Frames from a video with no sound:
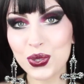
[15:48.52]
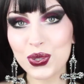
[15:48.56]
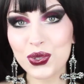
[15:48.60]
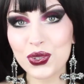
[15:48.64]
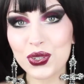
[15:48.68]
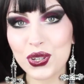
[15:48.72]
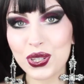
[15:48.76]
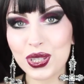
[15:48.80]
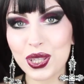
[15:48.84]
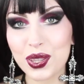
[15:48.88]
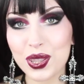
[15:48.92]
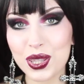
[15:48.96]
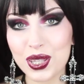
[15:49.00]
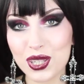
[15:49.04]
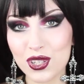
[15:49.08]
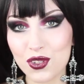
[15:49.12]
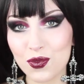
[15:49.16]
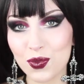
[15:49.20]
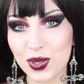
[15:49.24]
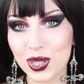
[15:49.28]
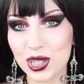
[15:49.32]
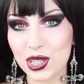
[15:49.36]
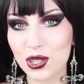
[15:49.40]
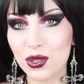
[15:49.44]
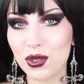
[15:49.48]
you enjoyed
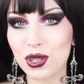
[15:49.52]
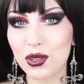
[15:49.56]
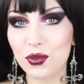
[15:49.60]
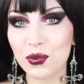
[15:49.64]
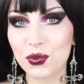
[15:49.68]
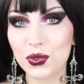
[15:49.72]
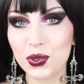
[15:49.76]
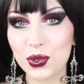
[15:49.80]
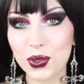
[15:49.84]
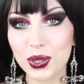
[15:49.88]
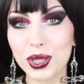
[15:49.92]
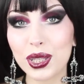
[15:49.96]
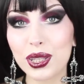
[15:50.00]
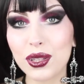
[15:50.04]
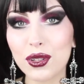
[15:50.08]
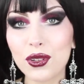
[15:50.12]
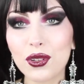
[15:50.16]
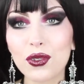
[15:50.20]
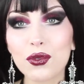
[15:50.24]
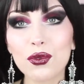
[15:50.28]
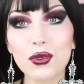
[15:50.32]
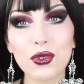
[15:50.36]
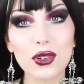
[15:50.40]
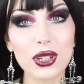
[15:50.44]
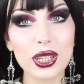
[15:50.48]
this video. If you did,
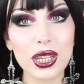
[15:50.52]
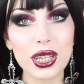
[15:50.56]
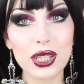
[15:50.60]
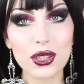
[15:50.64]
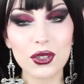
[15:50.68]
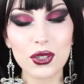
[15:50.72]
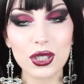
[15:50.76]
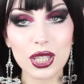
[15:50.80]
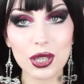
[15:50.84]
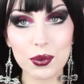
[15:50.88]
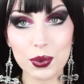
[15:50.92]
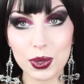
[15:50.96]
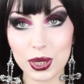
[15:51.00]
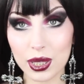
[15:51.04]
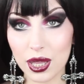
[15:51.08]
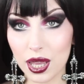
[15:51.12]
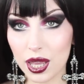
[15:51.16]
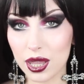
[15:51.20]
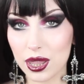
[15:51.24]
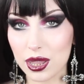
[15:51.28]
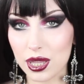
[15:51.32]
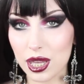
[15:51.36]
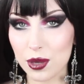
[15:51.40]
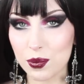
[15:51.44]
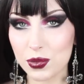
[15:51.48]
don't forget to give it
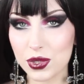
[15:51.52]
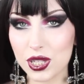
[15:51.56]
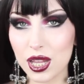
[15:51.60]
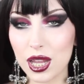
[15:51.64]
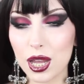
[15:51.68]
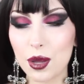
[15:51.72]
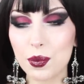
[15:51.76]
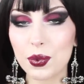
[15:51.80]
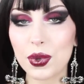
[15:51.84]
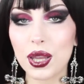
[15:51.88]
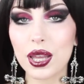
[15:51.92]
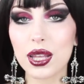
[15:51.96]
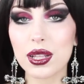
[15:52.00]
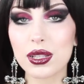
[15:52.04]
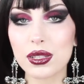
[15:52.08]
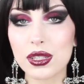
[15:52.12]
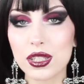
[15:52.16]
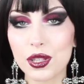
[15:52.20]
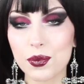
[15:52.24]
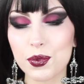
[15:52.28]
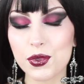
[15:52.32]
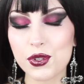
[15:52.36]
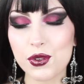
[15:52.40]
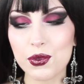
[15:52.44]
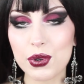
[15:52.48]
a thumbs up and
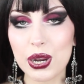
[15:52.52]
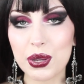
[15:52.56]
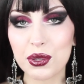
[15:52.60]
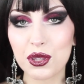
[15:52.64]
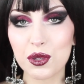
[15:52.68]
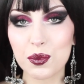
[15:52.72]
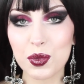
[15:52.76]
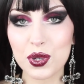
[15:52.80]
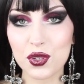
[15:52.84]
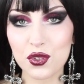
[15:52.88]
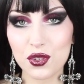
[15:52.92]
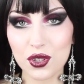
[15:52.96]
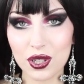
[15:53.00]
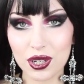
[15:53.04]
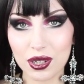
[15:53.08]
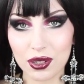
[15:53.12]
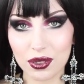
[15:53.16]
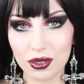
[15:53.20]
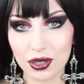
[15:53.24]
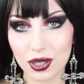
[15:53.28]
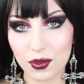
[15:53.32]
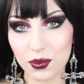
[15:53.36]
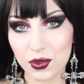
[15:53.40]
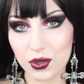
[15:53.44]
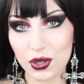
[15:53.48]
subscribe to my
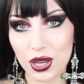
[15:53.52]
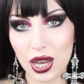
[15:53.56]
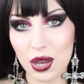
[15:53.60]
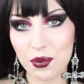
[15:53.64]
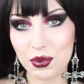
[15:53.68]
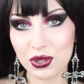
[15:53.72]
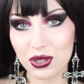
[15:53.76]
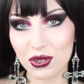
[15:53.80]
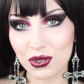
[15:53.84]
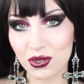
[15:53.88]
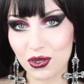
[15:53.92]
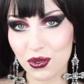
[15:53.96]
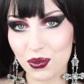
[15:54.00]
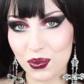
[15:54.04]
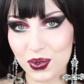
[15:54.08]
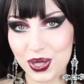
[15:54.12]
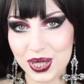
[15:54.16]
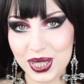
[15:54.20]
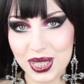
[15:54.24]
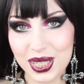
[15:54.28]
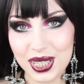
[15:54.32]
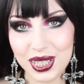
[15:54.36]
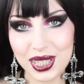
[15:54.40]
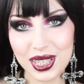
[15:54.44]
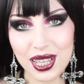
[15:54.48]
channel if you haven't
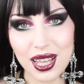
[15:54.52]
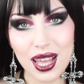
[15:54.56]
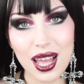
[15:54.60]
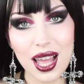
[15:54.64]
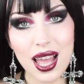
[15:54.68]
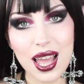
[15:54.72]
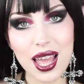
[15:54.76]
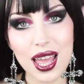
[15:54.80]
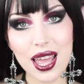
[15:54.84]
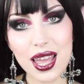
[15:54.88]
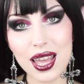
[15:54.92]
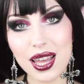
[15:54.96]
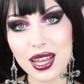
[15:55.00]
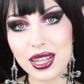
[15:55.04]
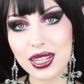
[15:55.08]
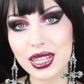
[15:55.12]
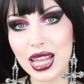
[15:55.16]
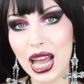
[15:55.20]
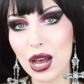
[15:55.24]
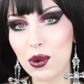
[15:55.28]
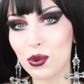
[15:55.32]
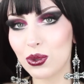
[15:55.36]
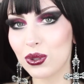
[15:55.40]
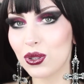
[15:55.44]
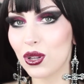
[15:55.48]
already. And
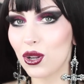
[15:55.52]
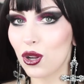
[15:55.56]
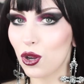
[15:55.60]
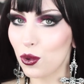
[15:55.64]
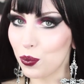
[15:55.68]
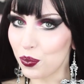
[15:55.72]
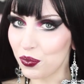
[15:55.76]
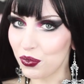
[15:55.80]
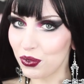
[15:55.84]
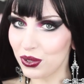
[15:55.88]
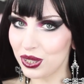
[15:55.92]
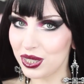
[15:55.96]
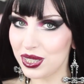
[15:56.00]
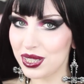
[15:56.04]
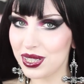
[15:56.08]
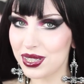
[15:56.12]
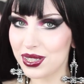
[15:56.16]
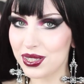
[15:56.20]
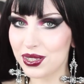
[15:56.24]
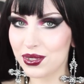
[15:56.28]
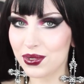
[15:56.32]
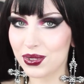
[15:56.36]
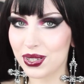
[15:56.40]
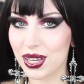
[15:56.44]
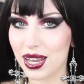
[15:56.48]
I will hopefully
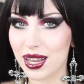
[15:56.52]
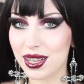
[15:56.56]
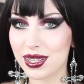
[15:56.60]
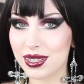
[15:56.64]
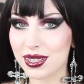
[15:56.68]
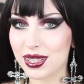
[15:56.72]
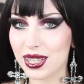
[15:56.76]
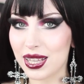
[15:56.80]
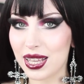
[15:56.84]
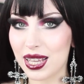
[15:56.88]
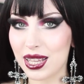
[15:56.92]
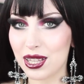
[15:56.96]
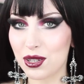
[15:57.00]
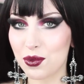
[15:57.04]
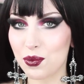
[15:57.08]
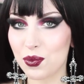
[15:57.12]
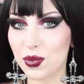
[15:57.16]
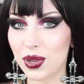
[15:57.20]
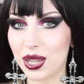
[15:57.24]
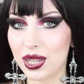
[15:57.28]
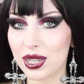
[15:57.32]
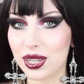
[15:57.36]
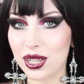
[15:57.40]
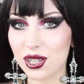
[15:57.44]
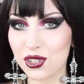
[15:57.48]
see you guys in
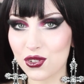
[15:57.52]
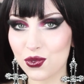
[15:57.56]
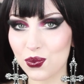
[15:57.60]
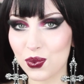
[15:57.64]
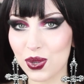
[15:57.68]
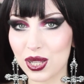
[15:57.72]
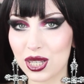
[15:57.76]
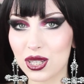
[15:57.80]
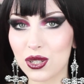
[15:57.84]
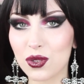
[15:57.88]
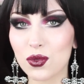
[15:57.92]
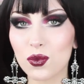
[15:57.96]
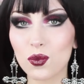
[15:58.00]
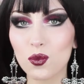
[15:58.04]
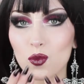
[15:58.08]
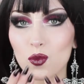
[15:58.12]
my next one.